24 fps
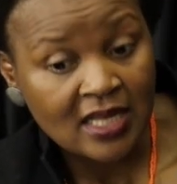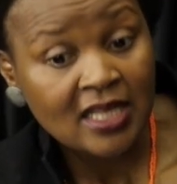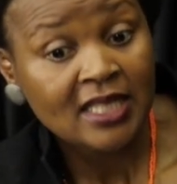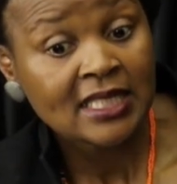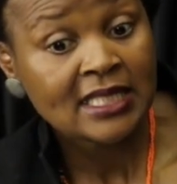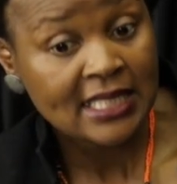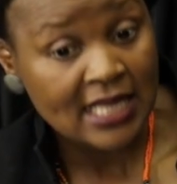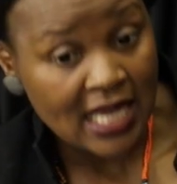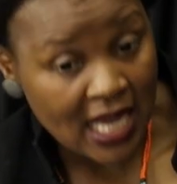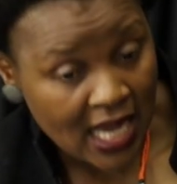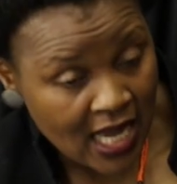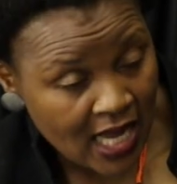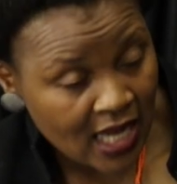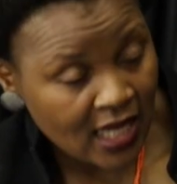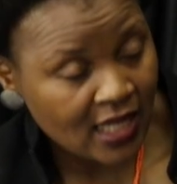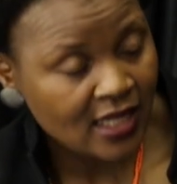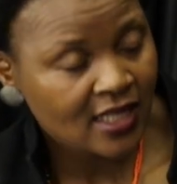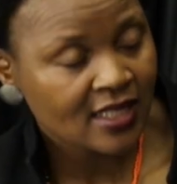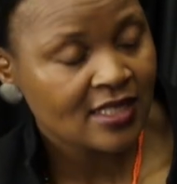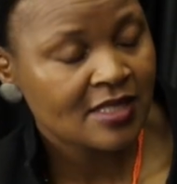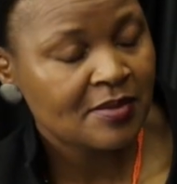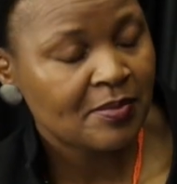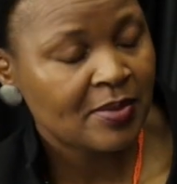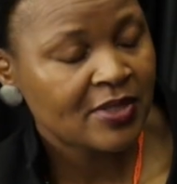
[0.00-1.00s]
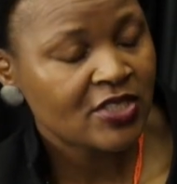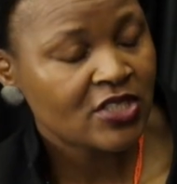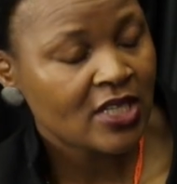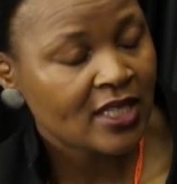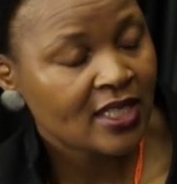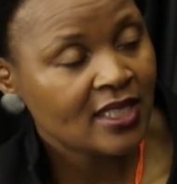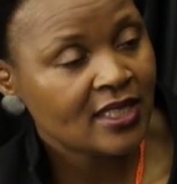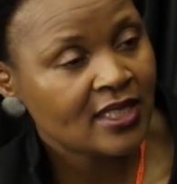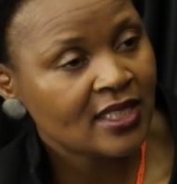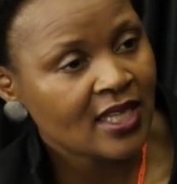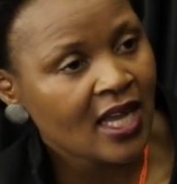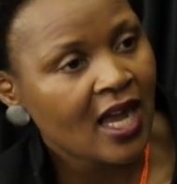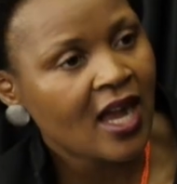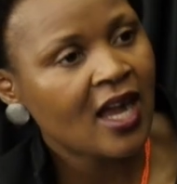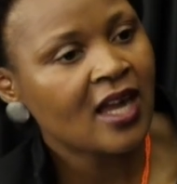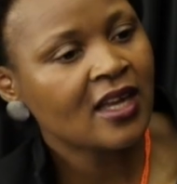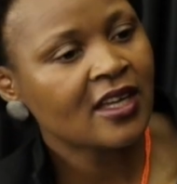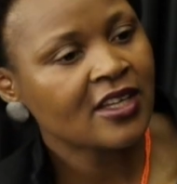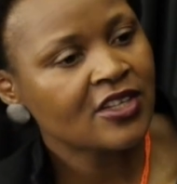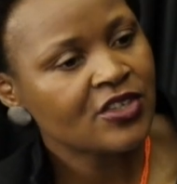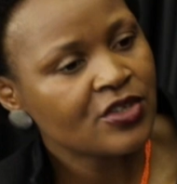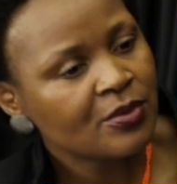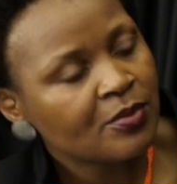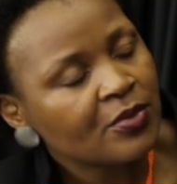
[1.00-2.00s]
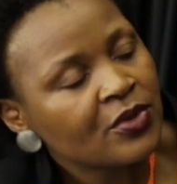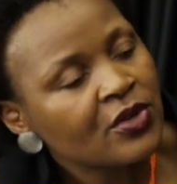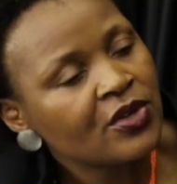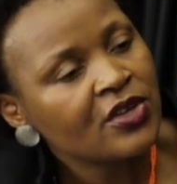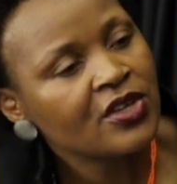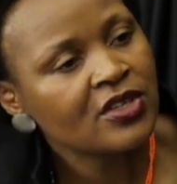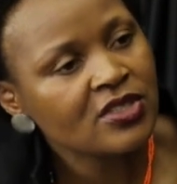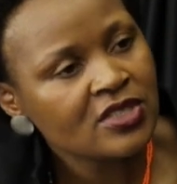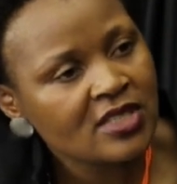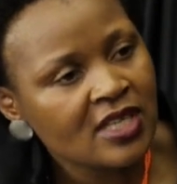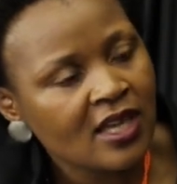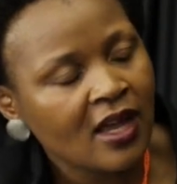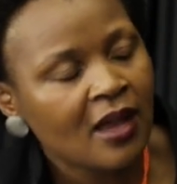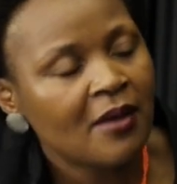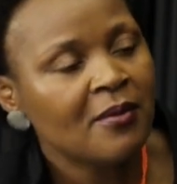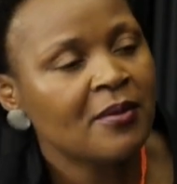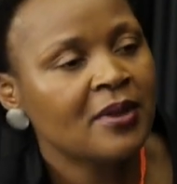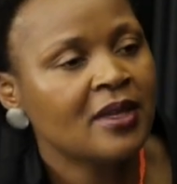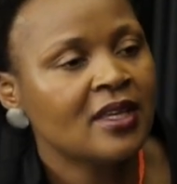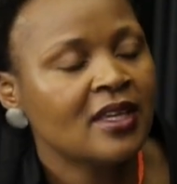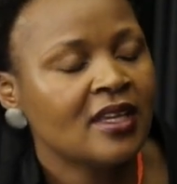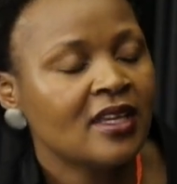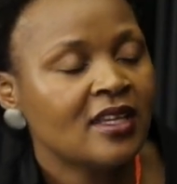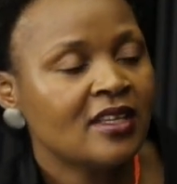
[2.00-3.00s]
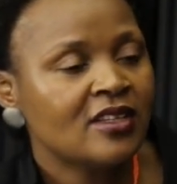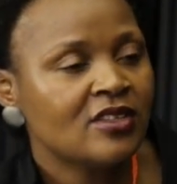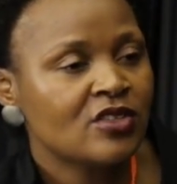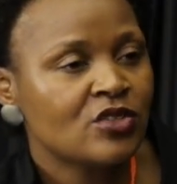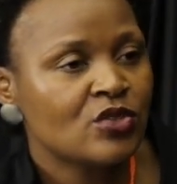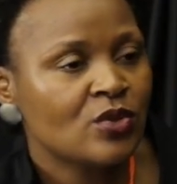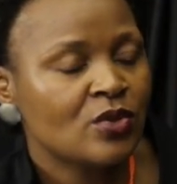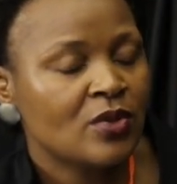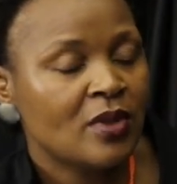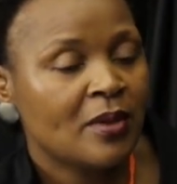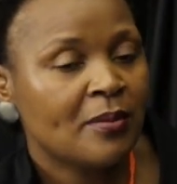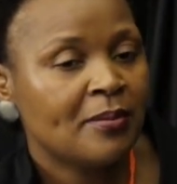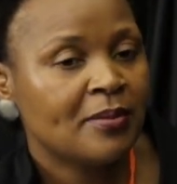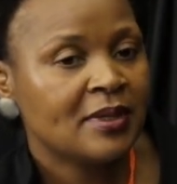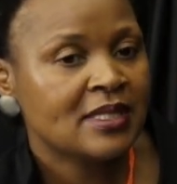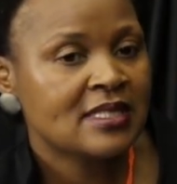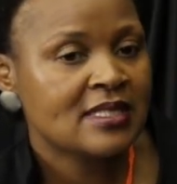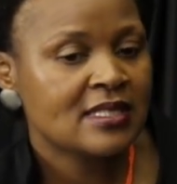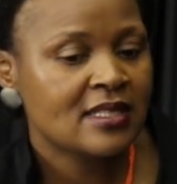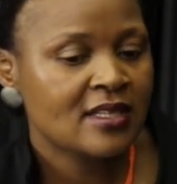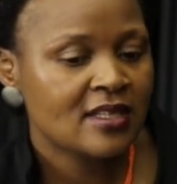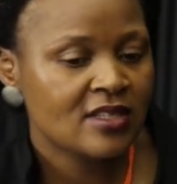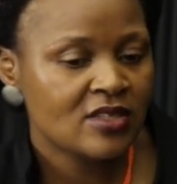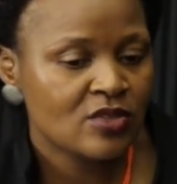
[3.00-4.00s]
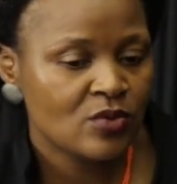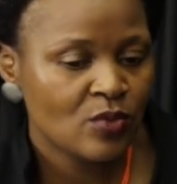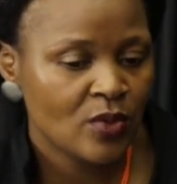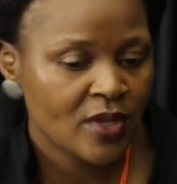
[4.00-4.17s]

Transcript: young, especially young entrepreneurs coming into the business,